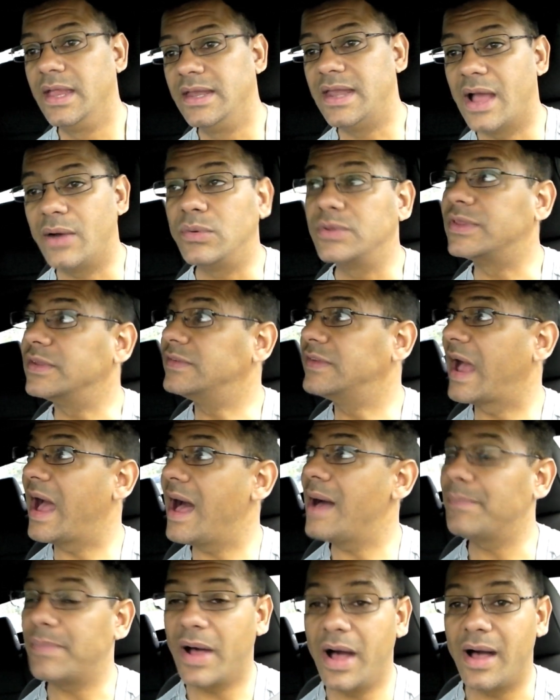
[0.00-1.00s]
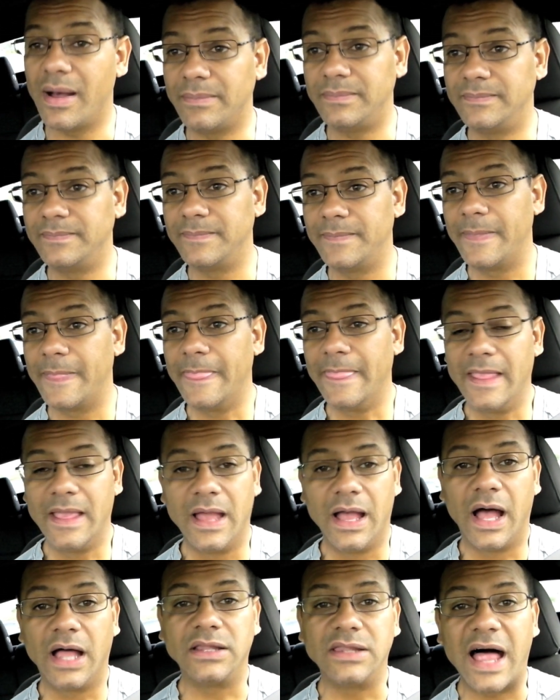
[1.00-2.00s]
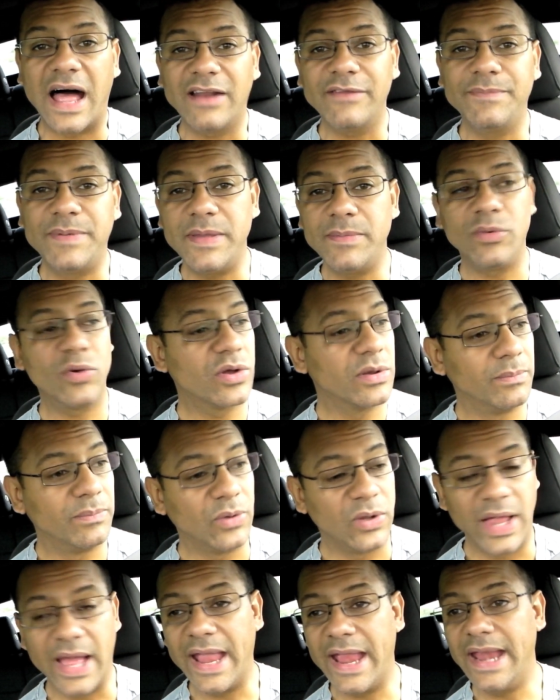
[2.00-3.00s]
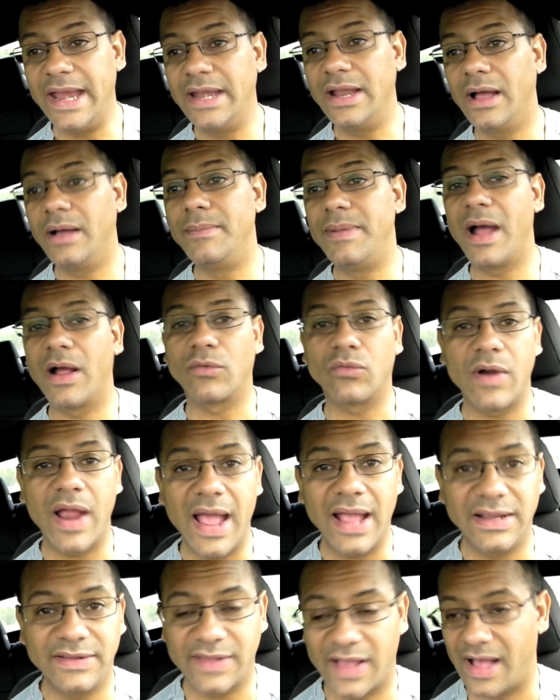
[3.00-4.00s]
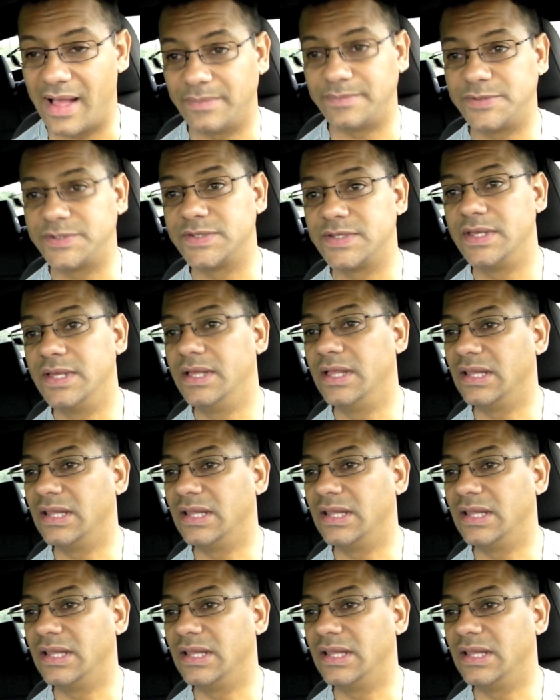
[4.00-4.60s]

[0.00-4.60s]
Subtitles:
Now with the top up, a lot of people complain about ragtops,